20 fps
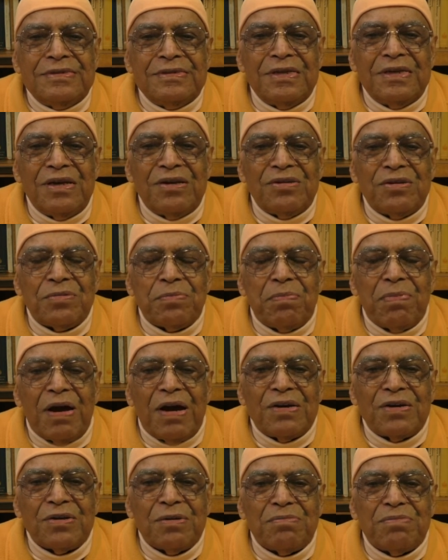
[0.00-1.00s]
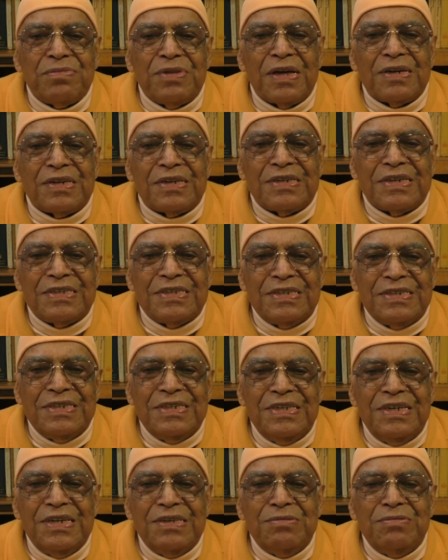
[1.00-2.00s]
That was part of that.
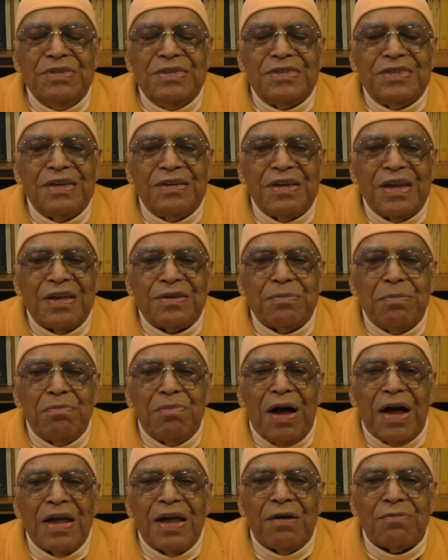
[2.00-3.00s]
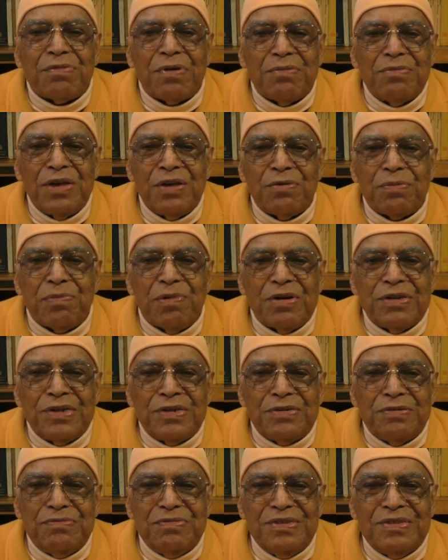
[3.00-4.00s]
Dream is like Maya from your point
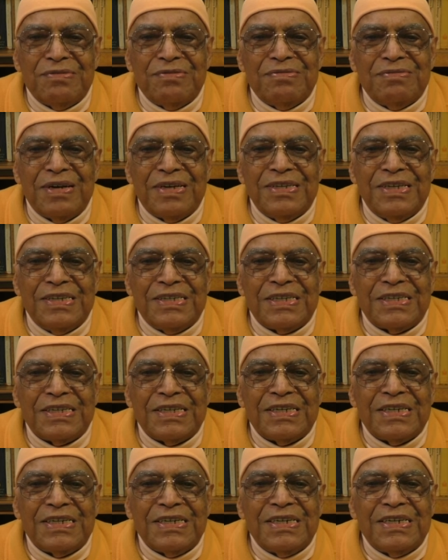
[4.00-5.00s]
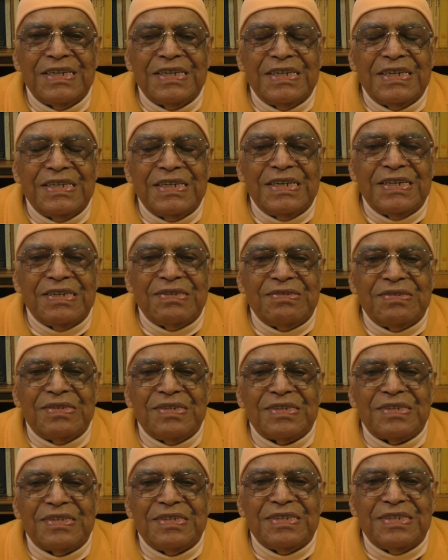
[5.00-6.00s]
of view, magic,
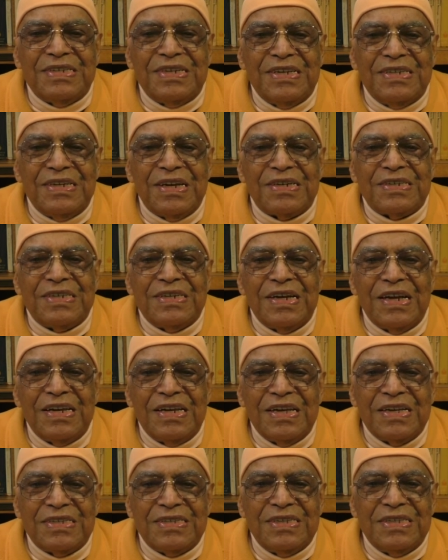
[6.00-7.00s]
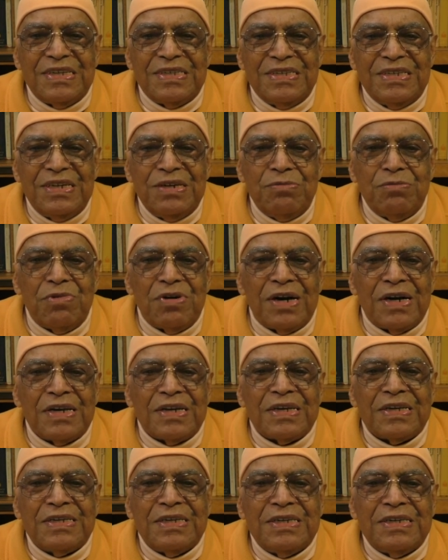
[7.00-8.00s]
because it did not really exist, dream world.
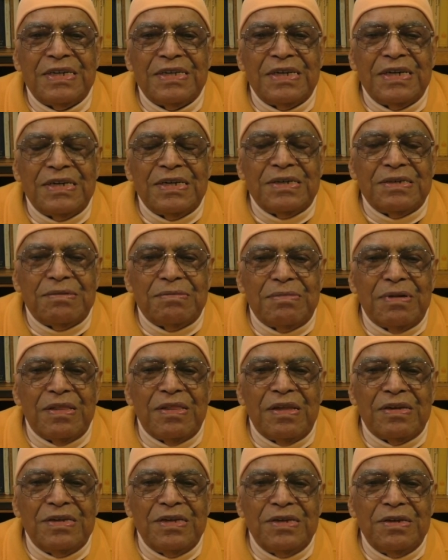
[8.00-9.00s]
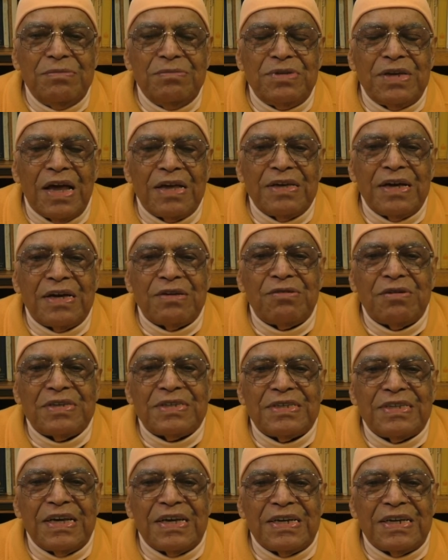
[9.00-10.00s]
When the dream tiger
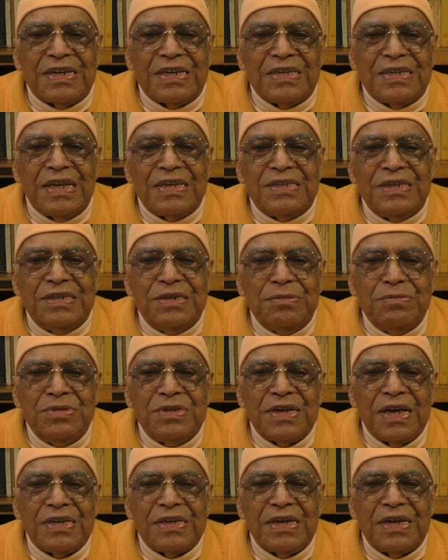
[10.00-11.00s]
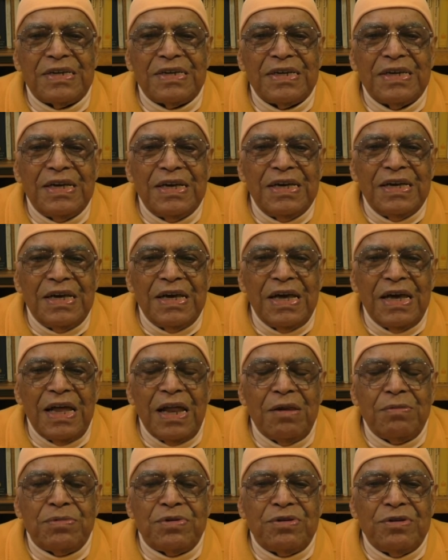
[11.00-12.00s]
was there, and the dream tiger
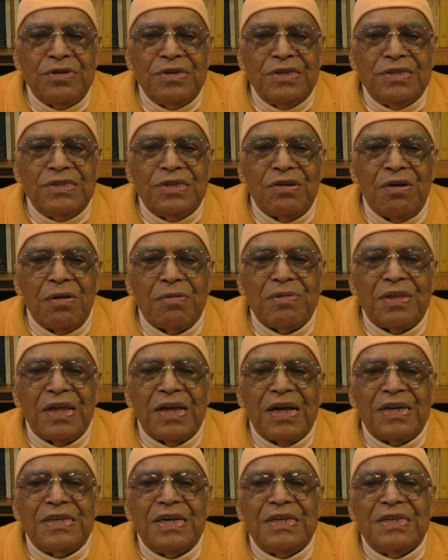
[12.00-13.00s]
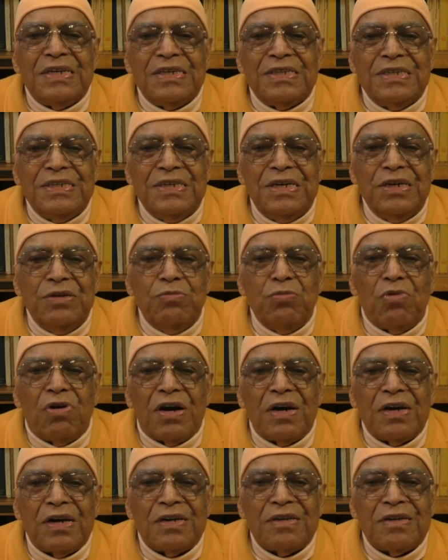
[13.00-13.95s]
helped to dissolve the dream world.